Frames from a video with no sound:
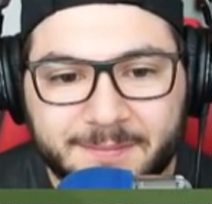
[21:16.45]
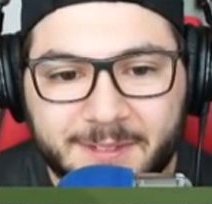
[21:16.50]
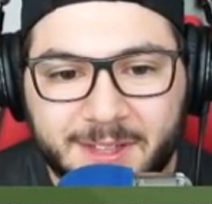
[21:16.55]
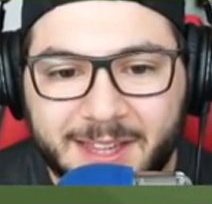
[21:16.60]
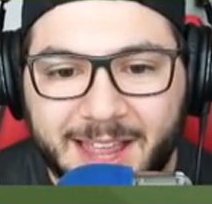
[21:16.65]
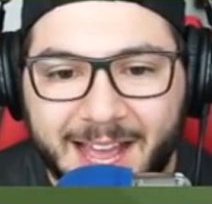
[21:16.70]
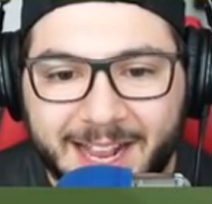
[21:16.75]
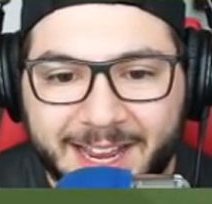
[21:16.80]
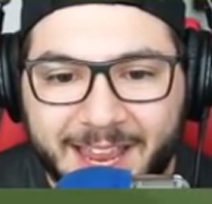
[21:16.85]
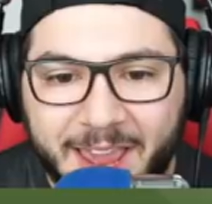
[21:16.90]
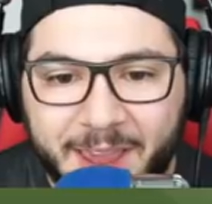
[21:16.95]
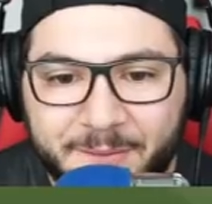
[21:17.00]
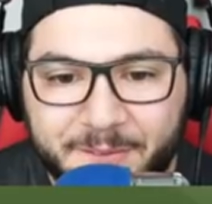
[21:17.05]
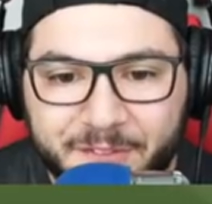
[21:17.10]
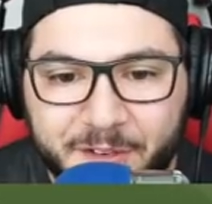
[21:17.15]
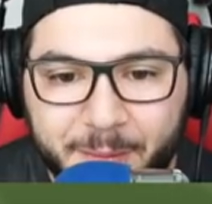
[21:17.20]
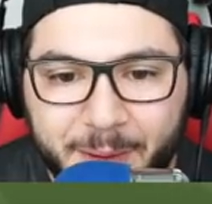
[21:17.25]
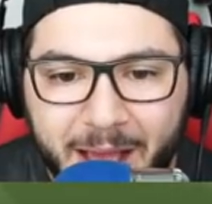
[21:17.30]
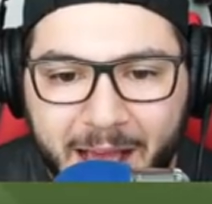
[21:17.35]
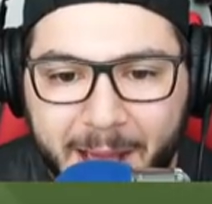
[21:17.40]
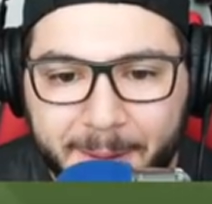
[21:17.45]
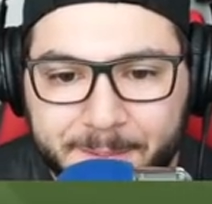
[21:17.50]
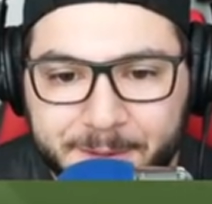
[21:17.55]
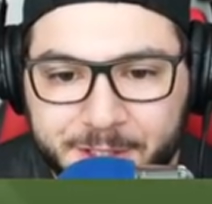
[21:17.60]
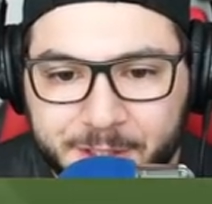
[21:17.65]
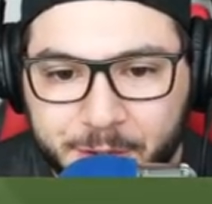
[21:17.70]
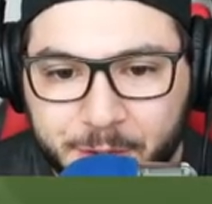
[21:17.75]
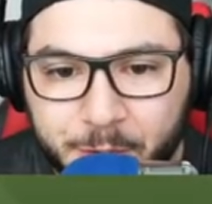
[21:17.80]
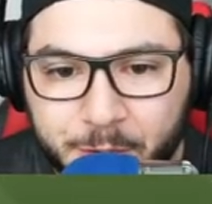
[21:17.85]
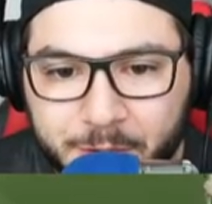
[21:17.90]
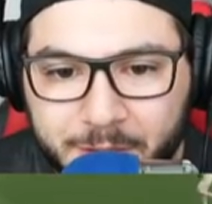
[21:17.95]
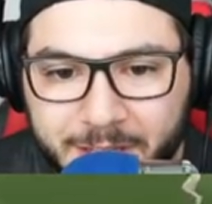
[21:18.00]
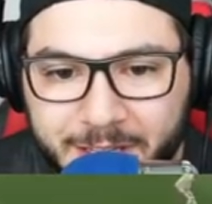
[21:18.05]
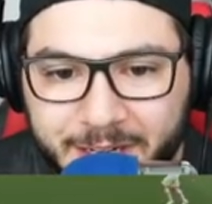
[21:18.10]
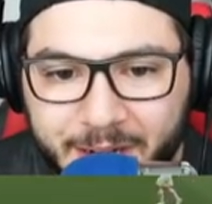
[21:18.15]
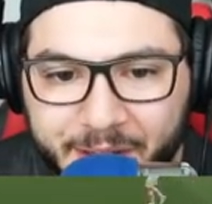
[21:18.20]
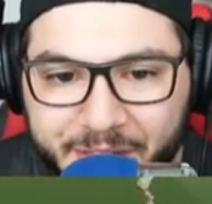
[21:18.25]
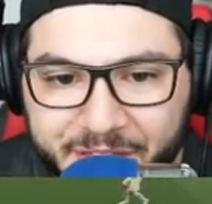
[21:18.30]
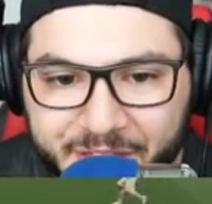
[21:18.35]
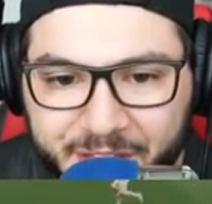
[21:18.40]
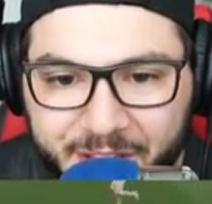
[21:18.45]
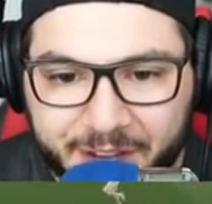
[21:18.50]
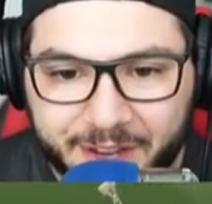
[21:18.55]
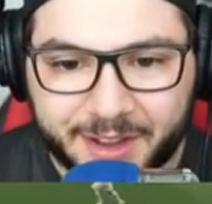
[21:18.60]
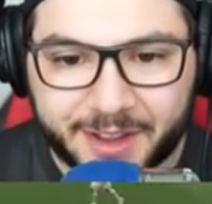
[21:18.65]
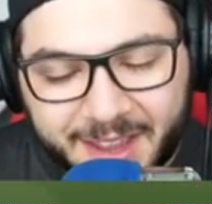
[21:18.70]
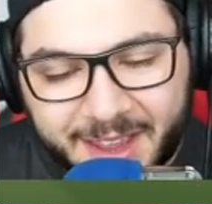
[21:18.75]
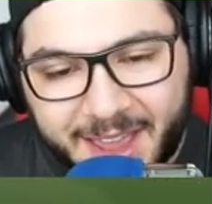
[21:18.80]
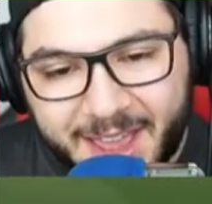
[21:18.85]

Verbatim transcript: That came from absolutely nothing.